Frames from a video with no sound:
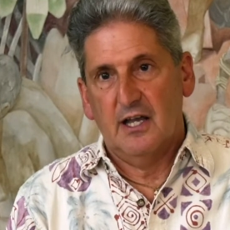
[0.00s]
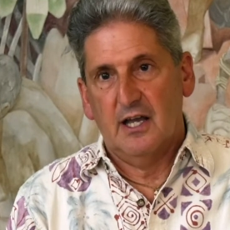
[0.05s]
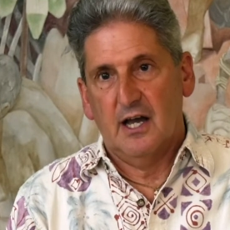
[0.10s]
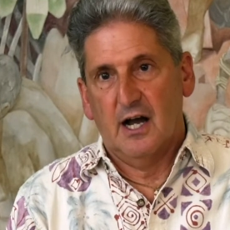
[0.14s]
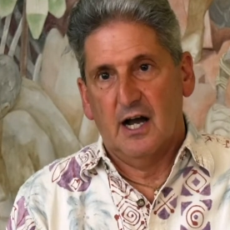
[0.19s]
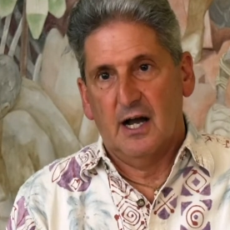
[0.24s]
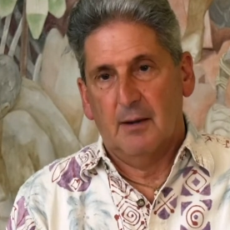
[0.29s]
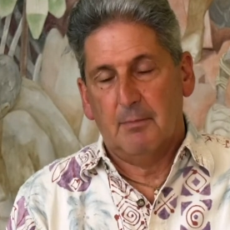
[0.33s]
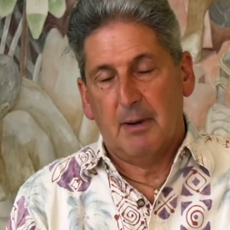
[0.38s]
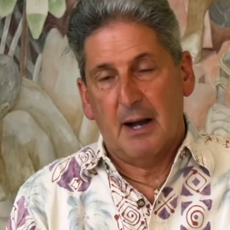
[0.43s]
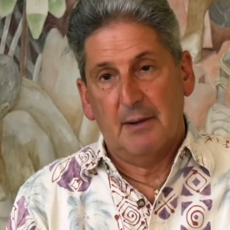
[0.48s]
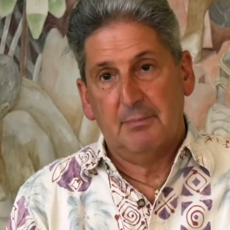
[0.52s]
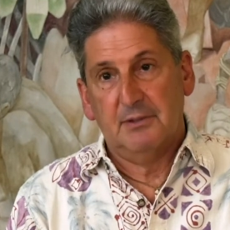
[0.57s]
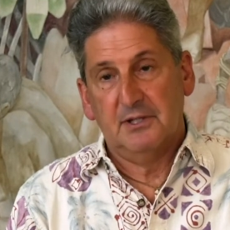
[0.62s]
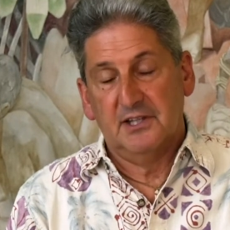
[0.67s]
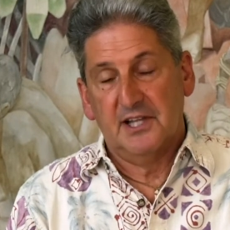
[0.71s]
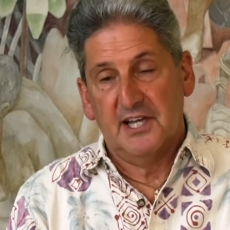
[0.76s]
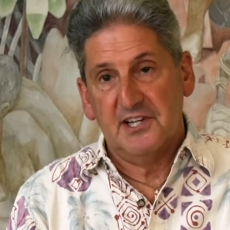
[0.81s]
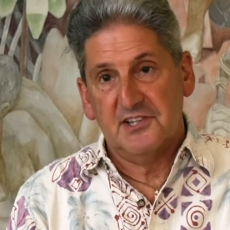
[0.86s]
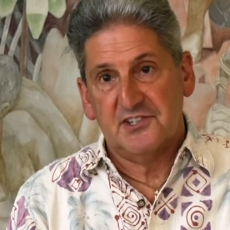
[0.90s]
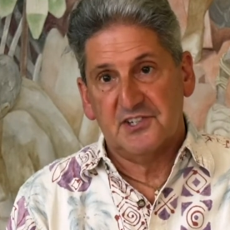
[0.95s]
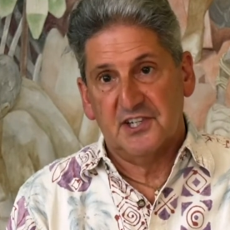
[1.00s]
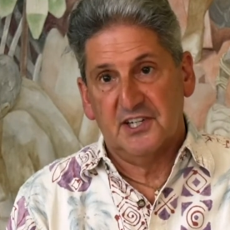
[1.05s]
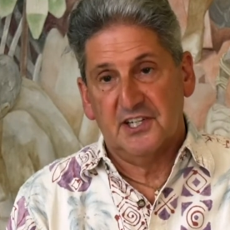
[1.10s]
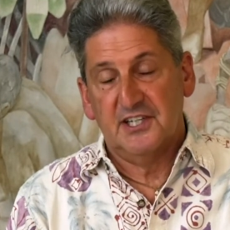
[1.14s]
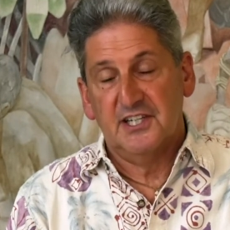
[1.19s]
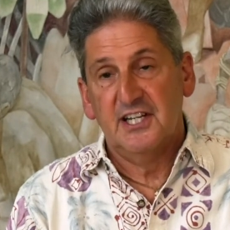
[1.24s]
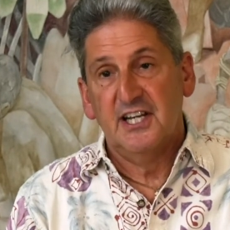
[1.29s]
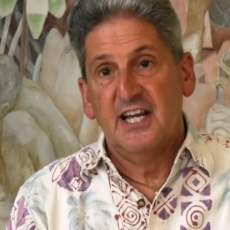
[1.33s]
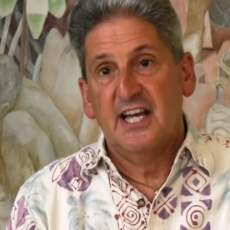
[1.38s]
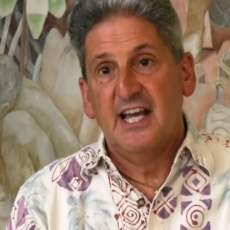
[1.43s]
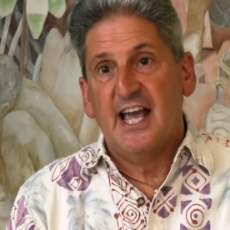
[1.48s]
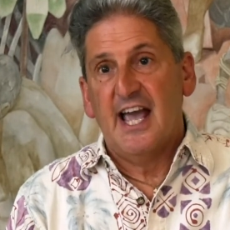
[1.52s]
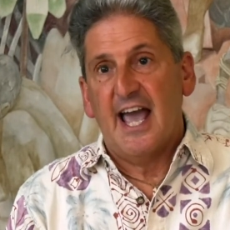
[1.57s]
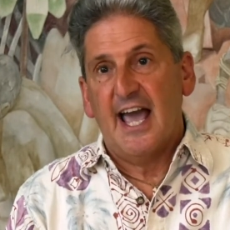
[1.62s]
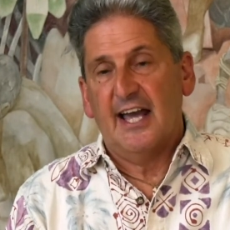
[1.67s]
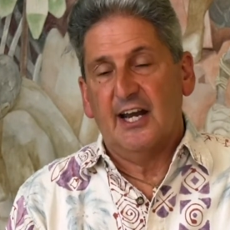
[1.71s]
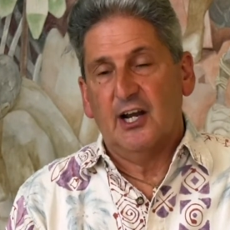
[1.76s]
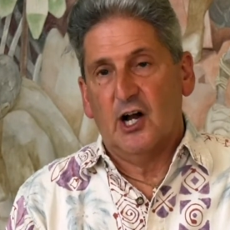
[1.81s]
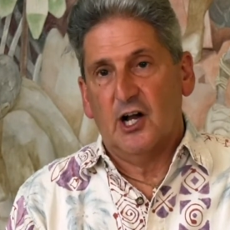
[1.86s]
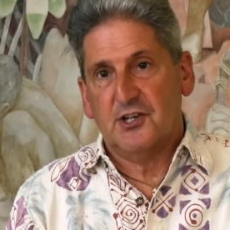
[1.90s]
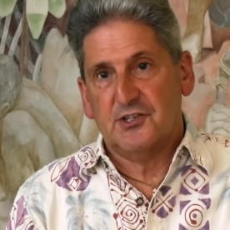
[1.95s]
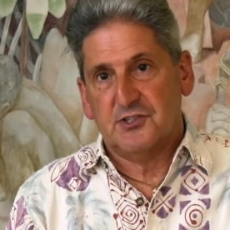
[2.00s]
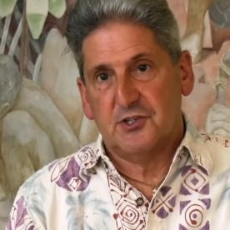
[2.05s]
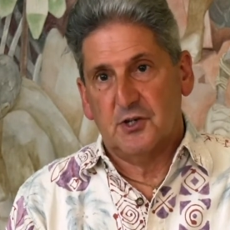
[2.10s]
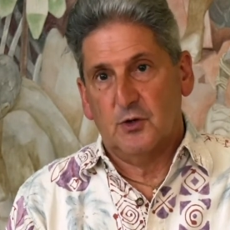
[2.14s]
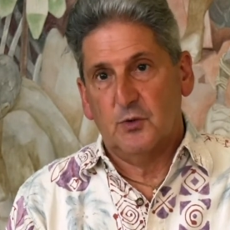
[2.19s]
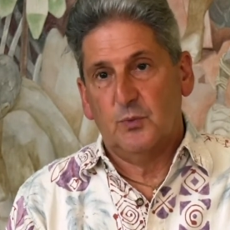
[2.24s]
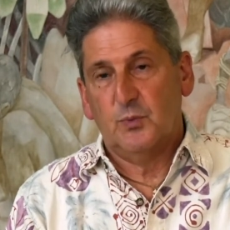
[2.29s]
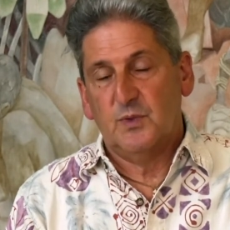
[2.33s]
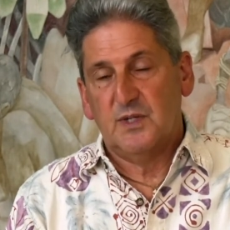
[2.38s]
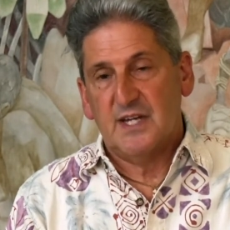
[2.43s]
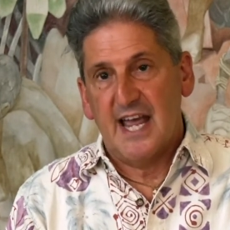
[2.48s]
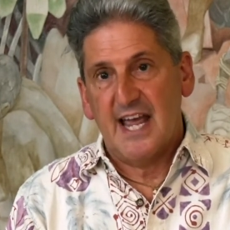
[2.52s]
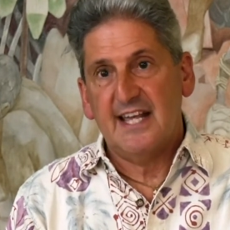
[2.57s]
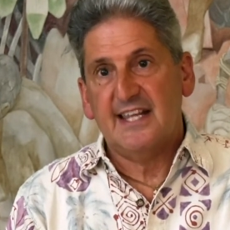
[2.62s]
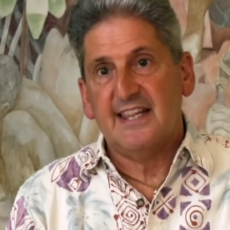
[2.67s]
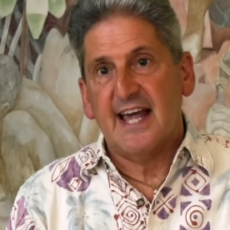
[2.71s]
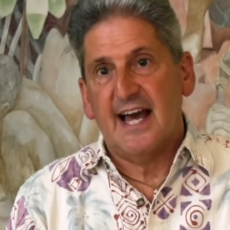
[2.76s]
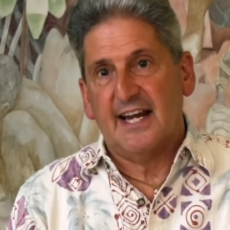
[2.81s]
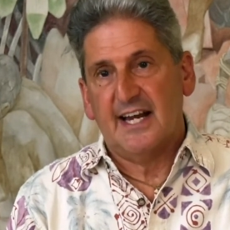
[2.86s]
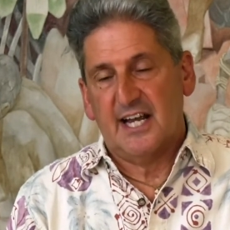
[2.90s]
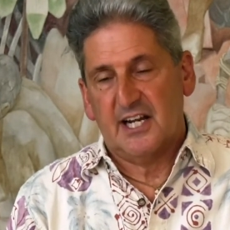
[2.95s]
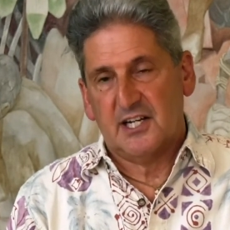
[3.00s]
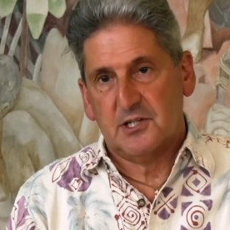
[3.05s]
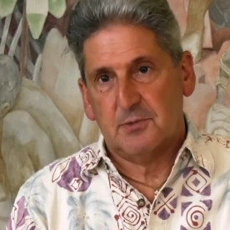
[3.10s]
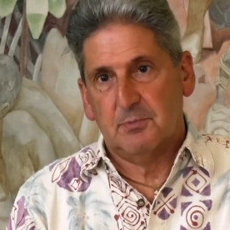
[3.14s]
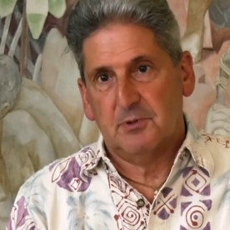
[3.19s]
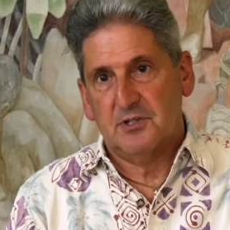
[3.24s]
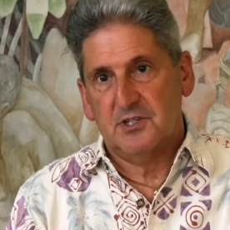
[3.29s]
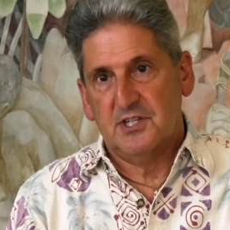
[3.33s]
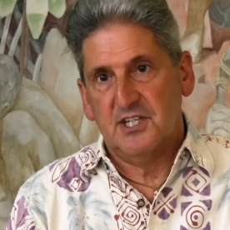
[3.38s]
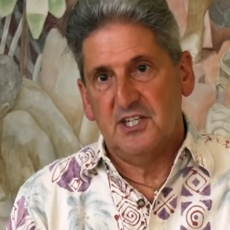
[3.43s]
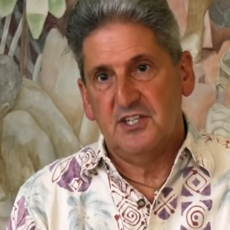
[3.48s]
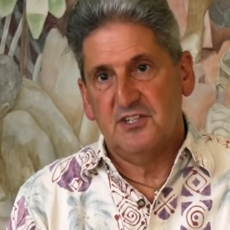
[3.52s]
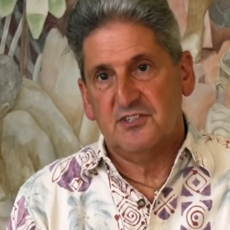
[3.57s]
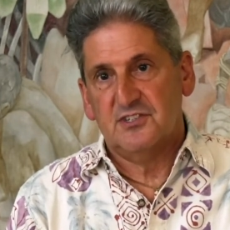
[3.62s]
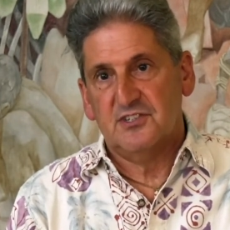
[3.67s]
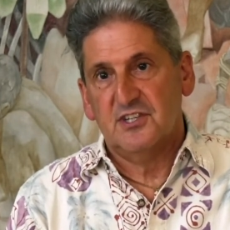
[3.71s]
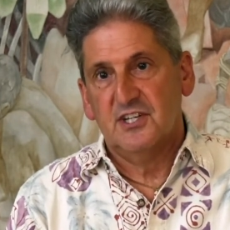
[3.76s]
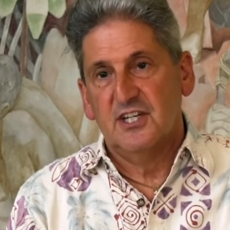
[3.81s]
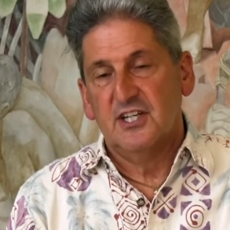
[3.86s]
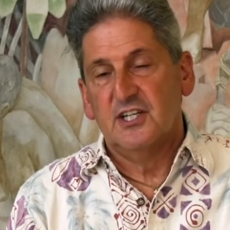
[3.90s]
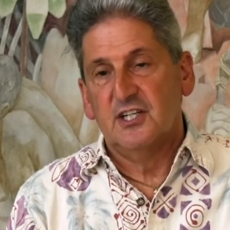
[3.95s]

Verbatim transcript: uh, population, and also take that expertise